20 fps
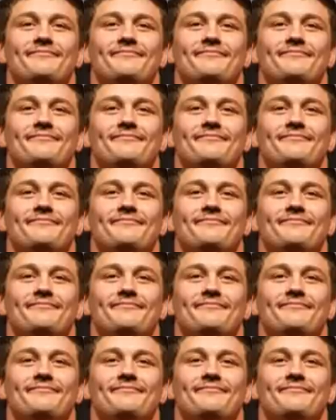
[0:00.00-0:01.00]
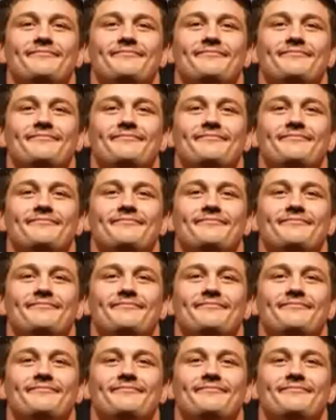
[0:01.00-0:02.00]

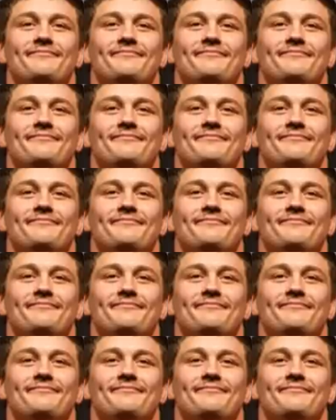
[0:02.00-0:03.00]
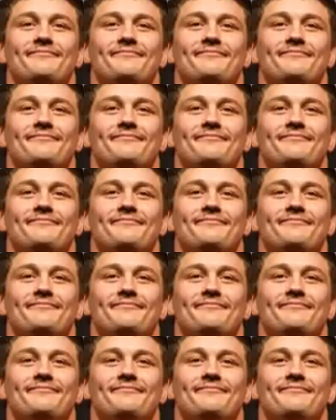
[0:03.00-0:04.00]

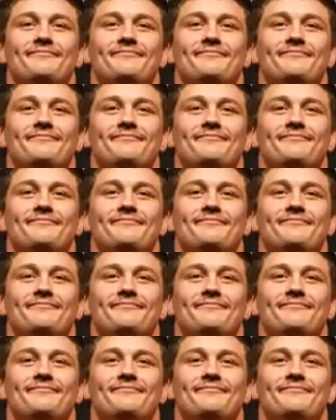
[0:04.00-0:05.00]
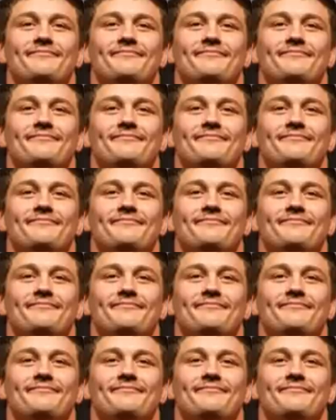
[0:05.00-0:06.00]

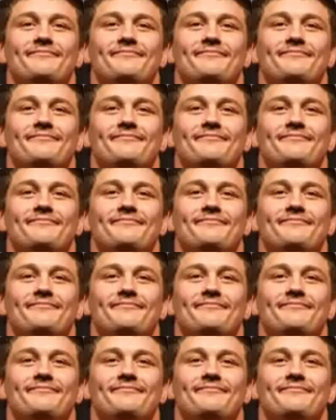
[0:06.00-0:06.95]
(no lip movement)